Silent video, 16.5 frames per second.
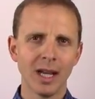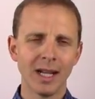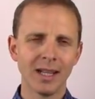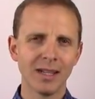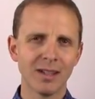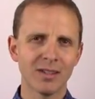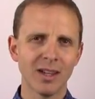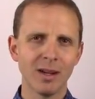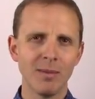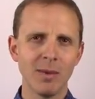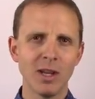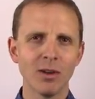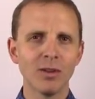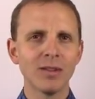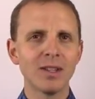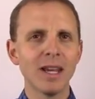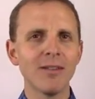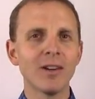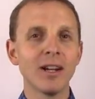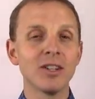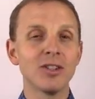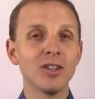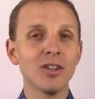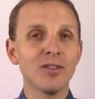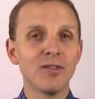and they say to me, David,
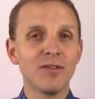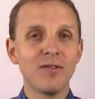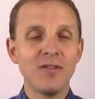I just